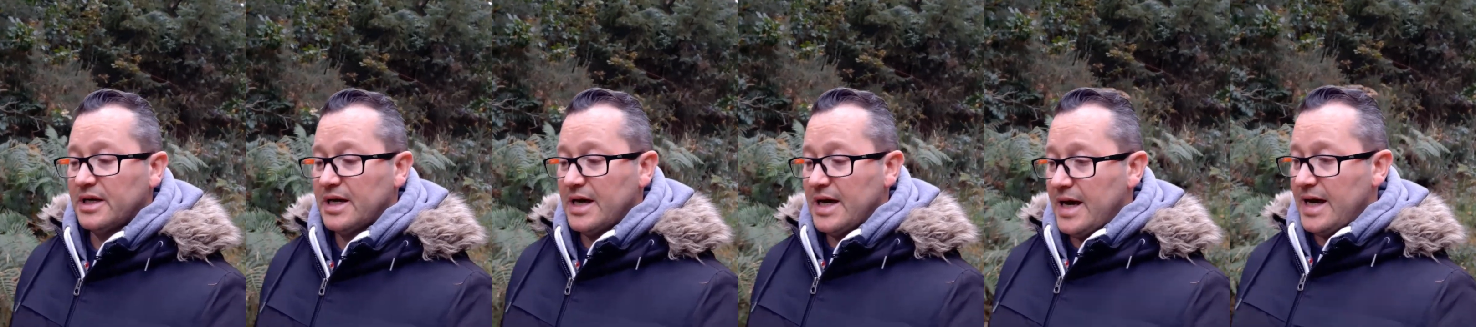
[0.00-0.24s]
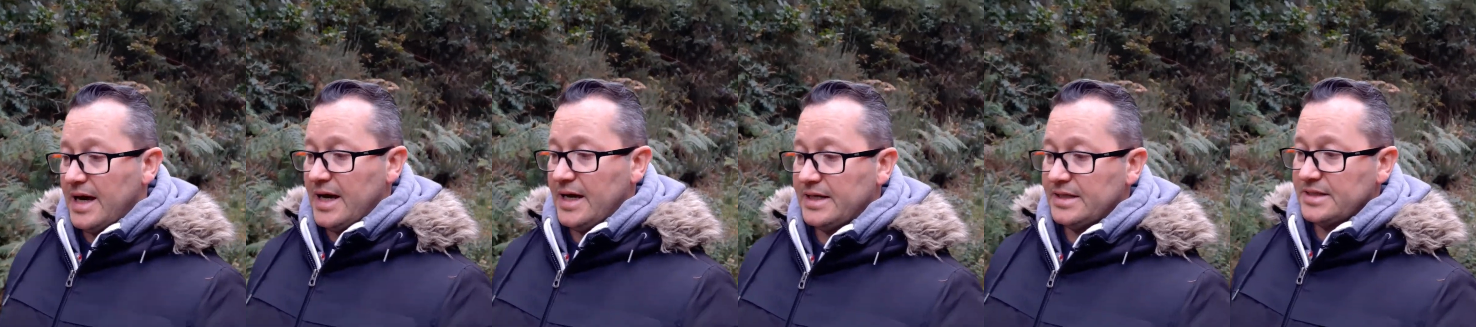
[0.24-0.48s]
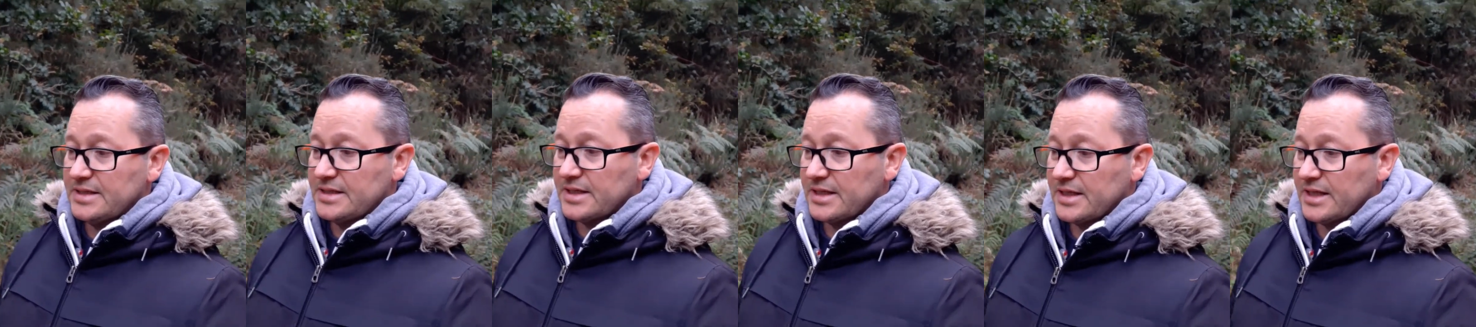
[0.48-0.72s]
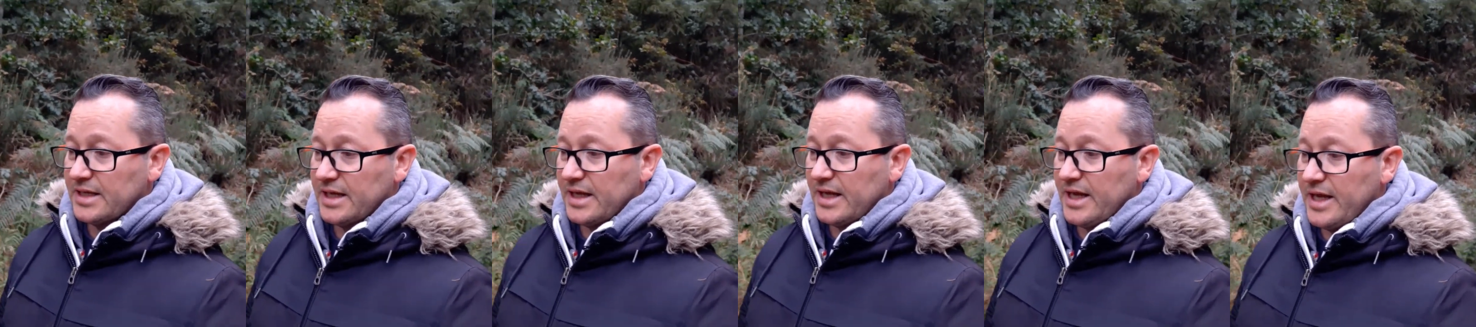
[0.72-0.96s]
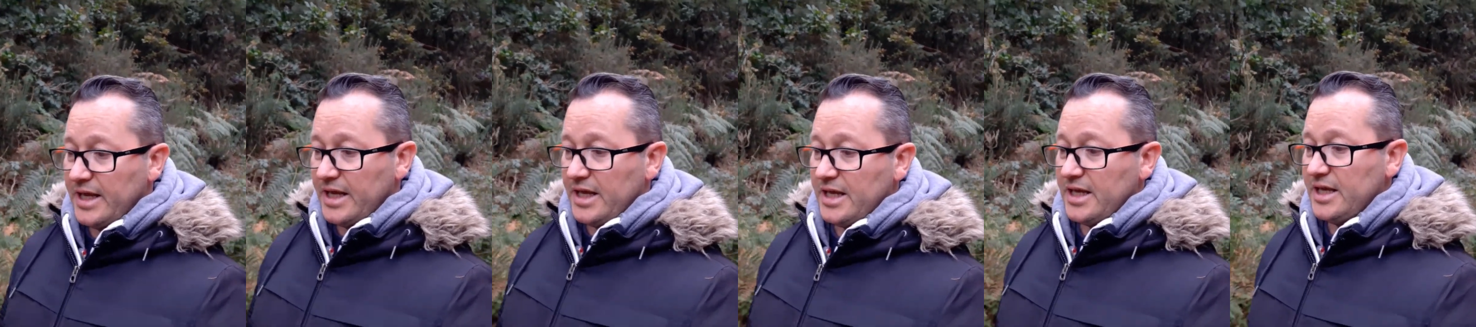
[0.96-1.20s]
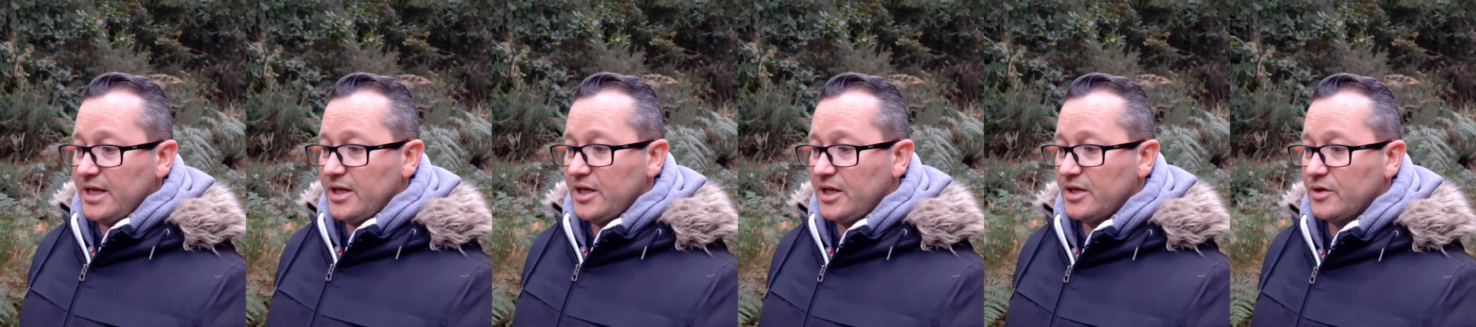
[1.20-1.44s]
And
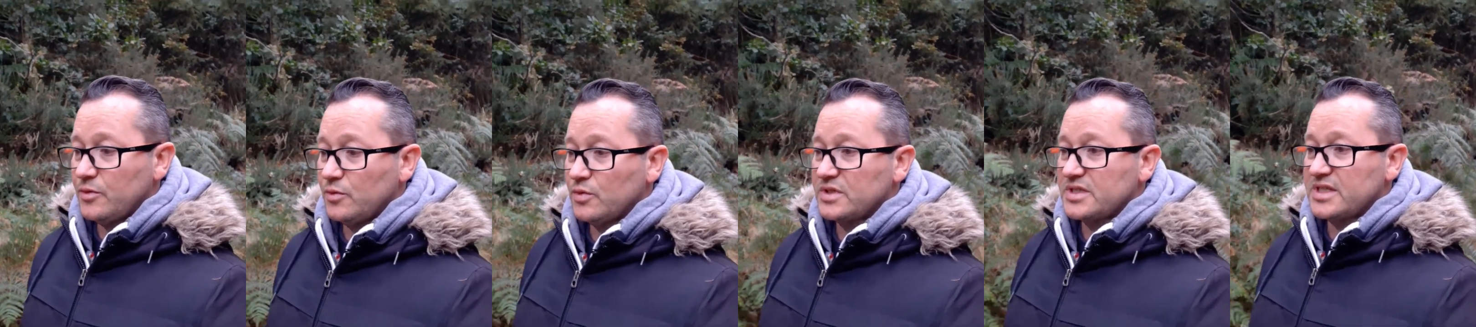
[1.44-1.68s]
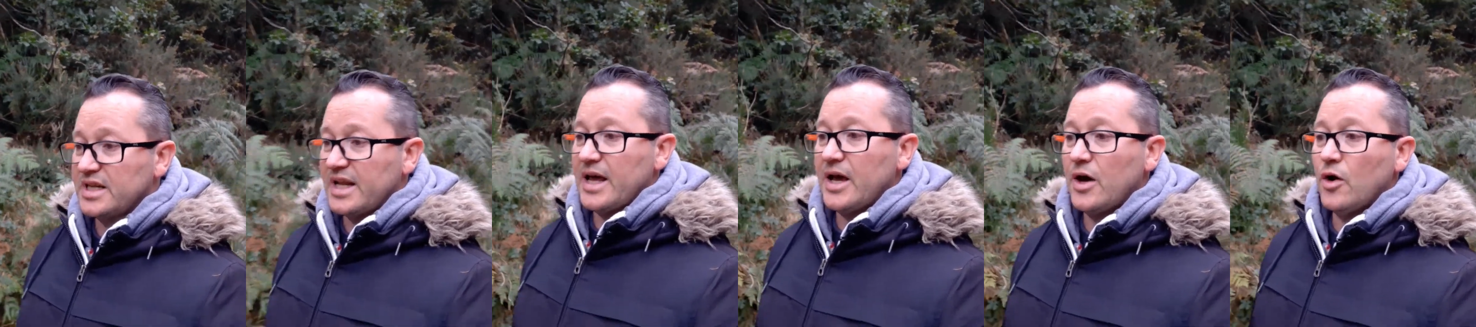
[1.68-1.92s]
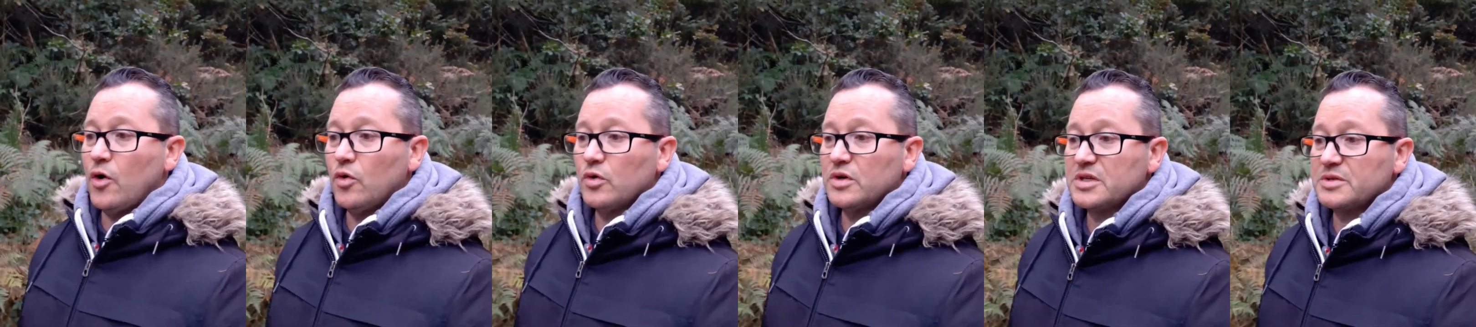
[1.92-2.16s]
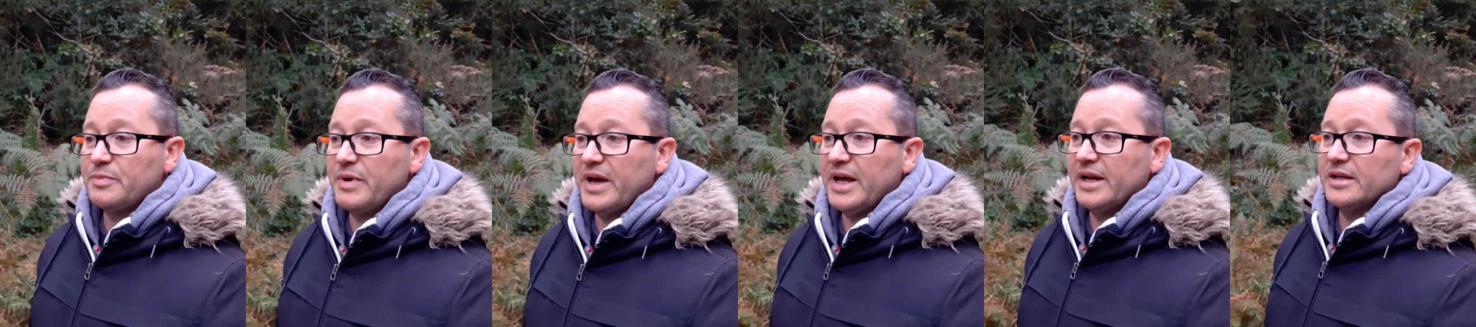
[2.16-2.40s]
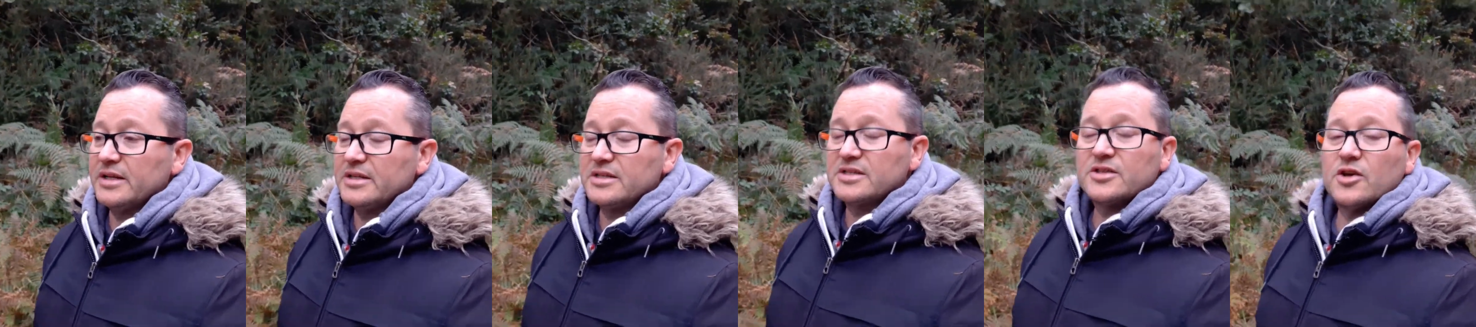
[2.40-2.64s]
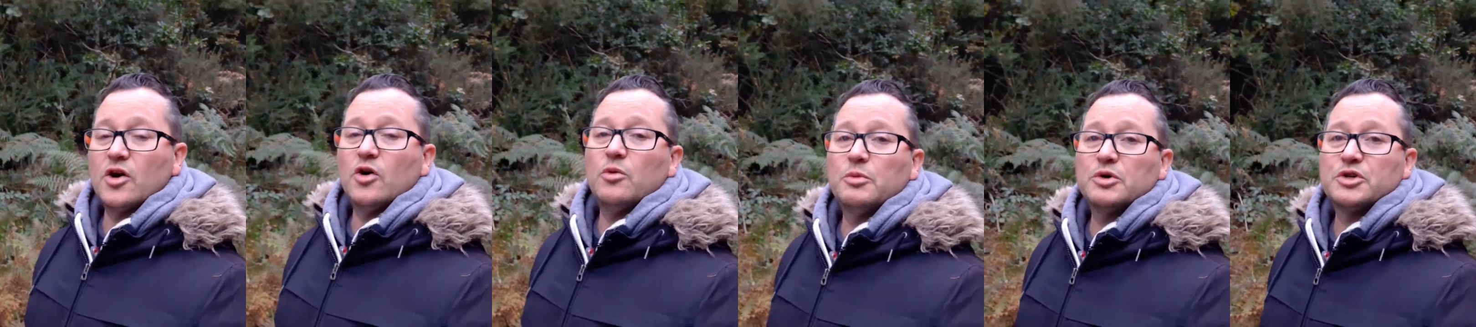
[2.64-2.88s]
he was now spending
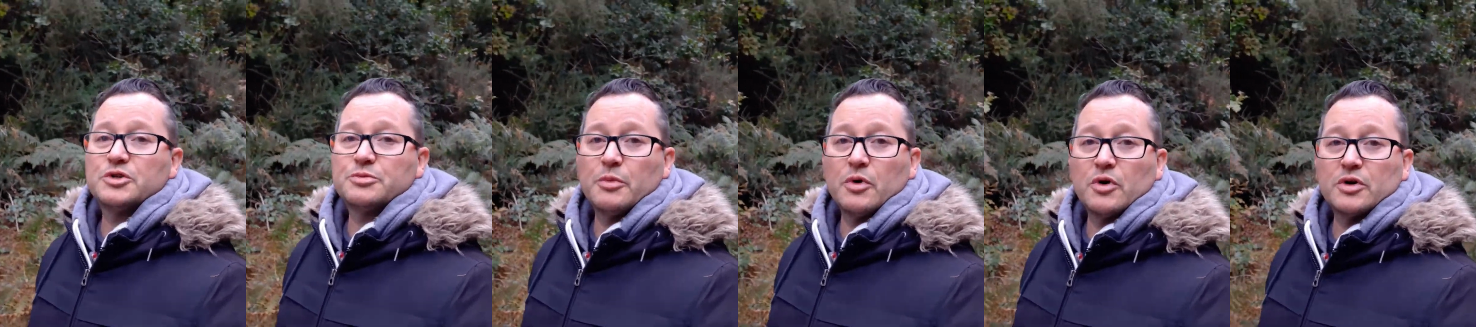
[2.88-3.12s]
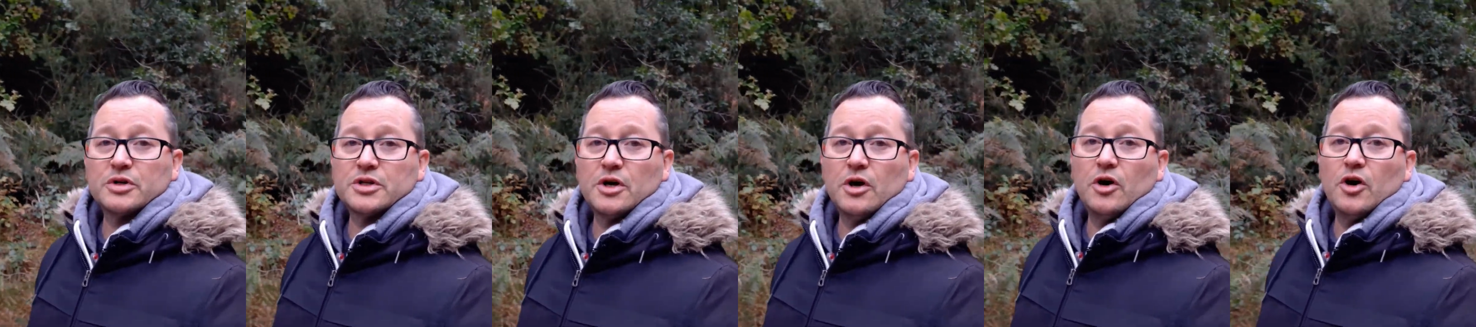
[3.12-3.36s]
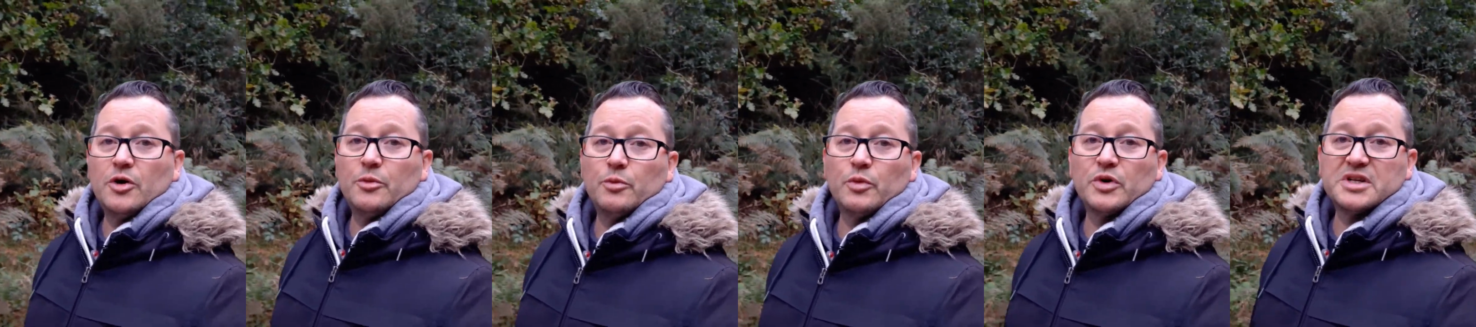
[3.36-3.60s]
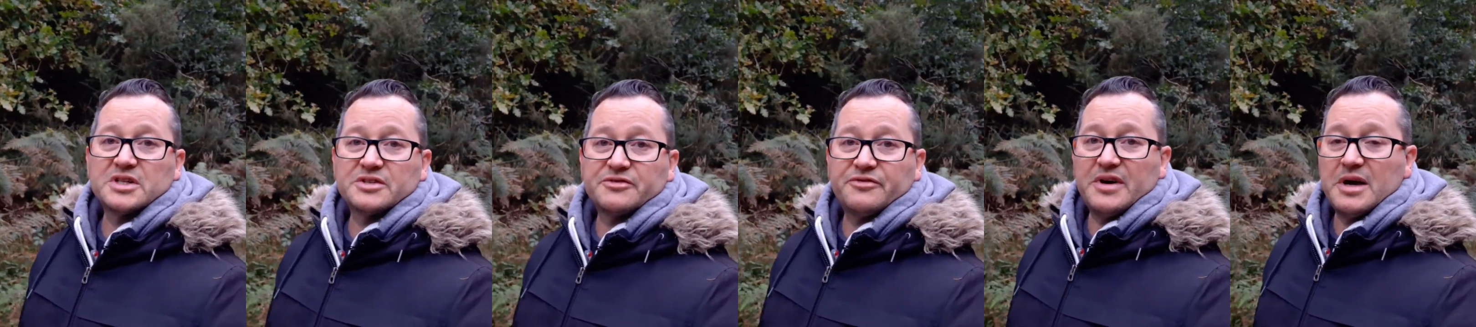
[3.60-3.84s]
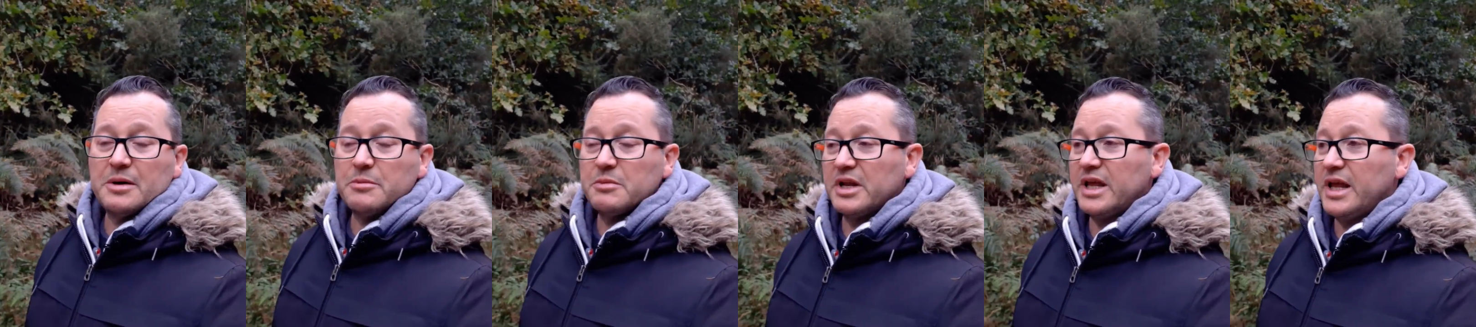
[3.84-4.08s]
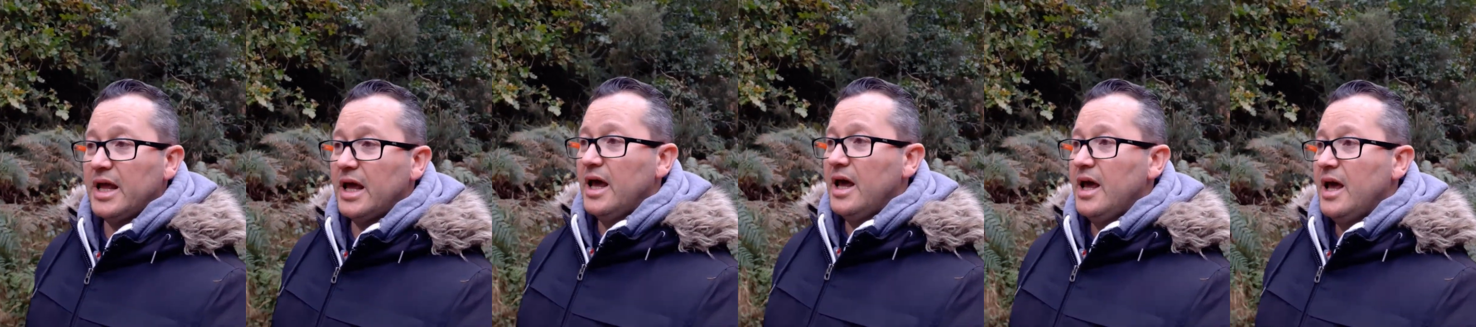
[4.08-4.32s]
so much more time with his family